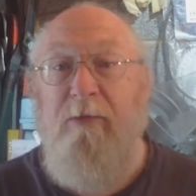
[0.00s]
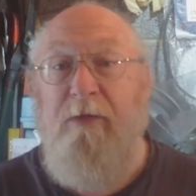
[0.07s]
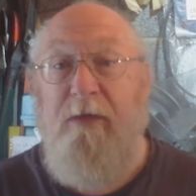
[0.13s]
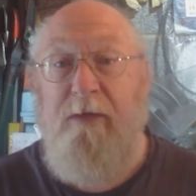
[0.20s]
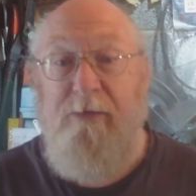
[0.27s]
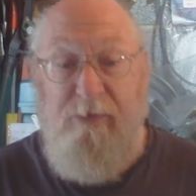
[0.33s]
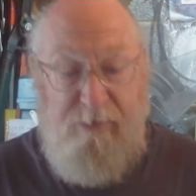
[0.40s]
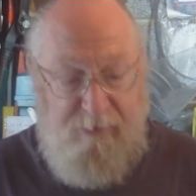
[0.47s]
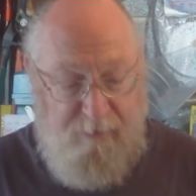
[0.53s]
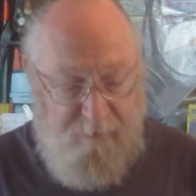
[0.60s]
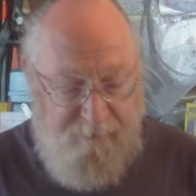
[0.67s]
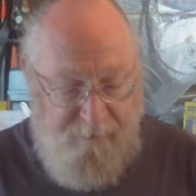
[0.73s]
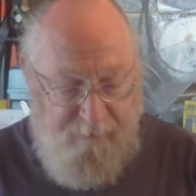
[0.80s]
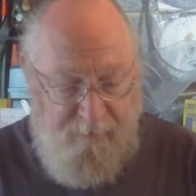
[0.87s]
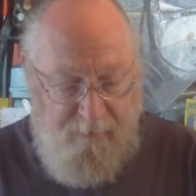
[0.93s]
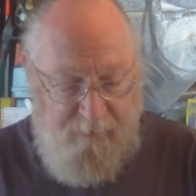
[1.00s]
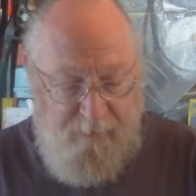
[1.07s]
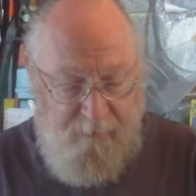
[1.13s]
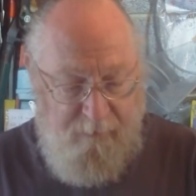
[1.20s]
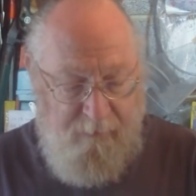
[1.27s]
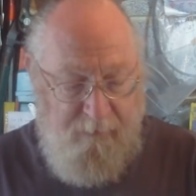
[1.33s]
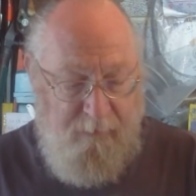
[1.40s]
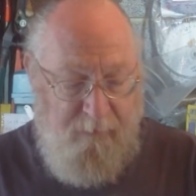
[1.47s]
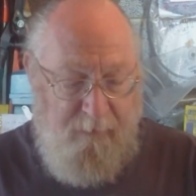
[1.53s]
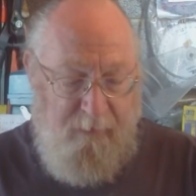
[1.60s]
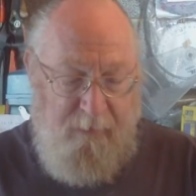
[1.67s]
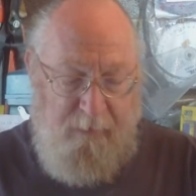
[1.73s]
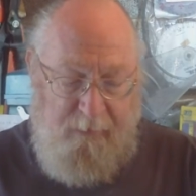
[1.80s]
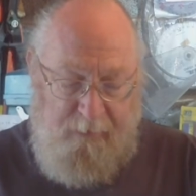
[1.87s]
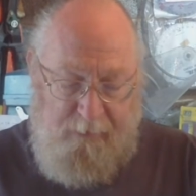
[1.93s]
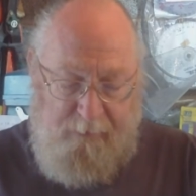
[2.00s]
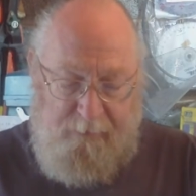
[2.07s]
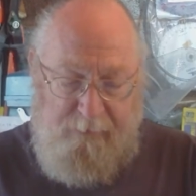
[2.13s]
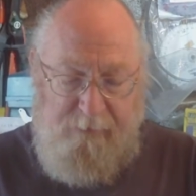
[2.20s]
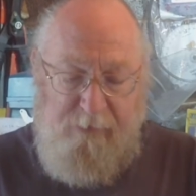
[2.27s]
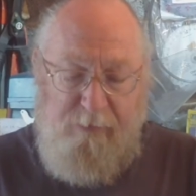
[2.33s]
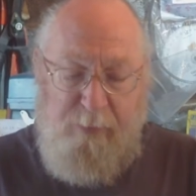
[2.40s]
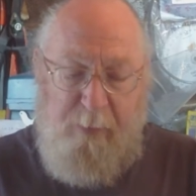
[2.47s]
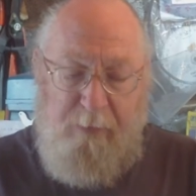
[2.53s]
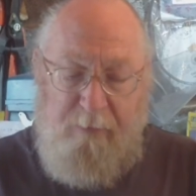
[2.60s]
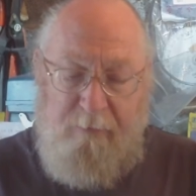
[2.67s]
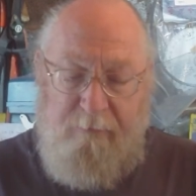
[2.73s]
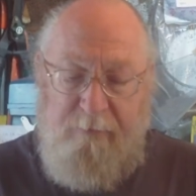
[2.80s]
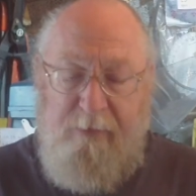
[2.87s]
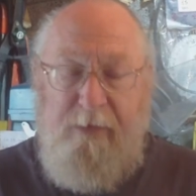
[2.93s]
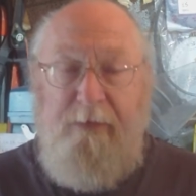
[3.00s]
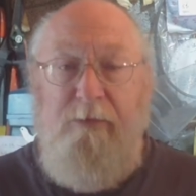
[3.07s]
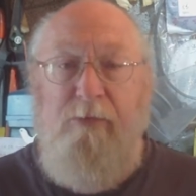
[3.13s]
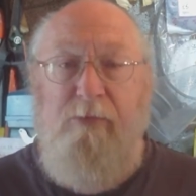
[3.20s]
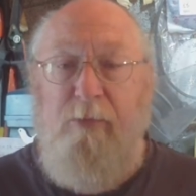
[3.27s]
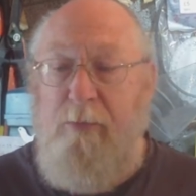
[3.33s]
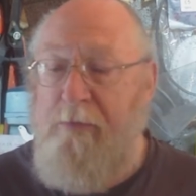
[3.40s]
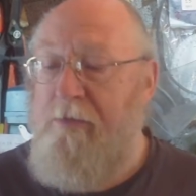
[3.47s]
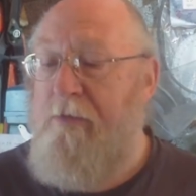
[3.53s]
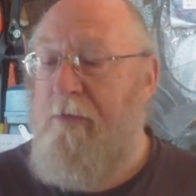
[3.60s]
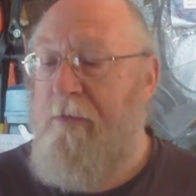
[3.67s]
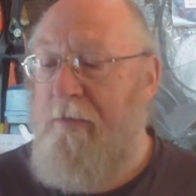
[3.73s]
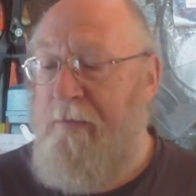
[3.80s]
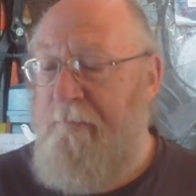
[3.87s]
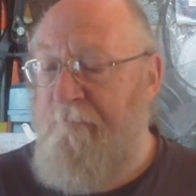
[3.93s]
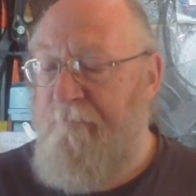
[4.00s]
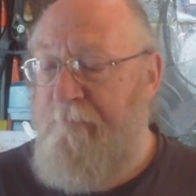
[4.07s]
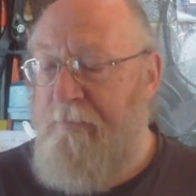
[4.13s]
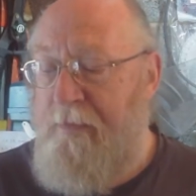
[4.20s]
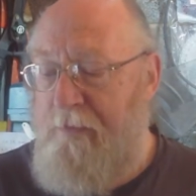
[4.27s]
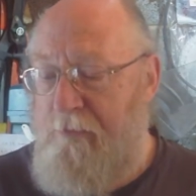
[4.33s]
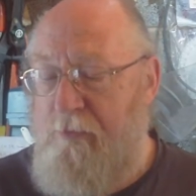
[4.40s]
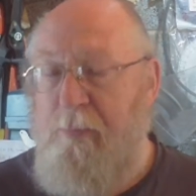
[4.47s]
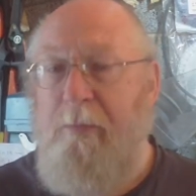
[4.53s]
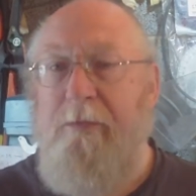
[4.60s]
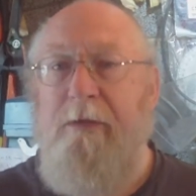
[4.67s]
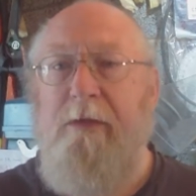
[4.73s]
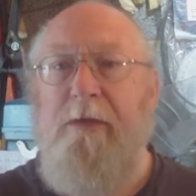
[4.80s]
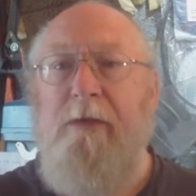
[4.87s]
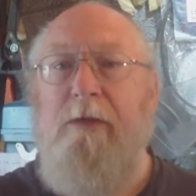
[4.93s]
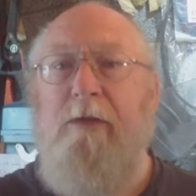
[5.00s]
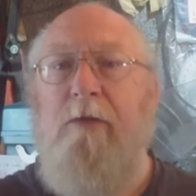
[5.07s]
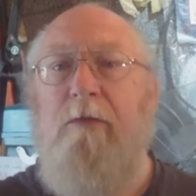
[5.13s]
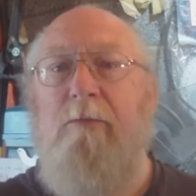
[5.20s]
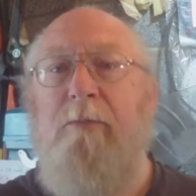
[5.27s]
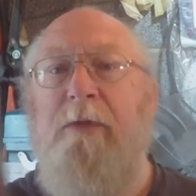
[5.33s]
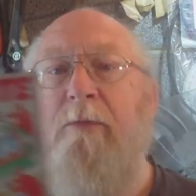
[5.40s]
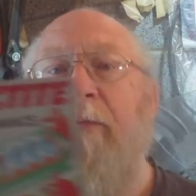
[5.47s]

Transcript: all kinds of stuff in there. This is one that I use all the time. It's one that I got when